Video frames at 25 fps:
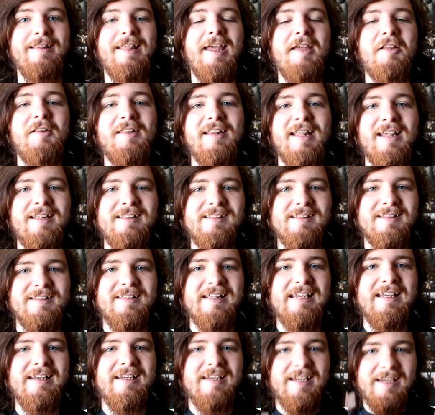They're
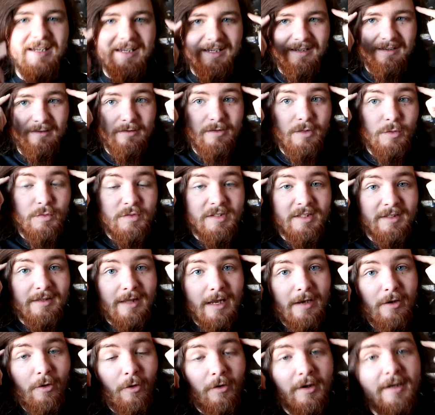thinking, using
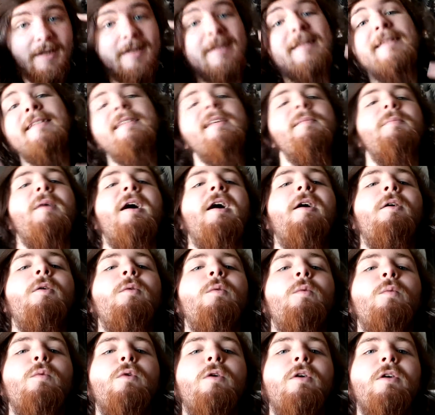their noggins
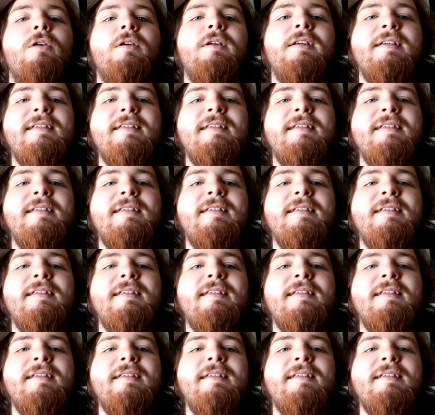about what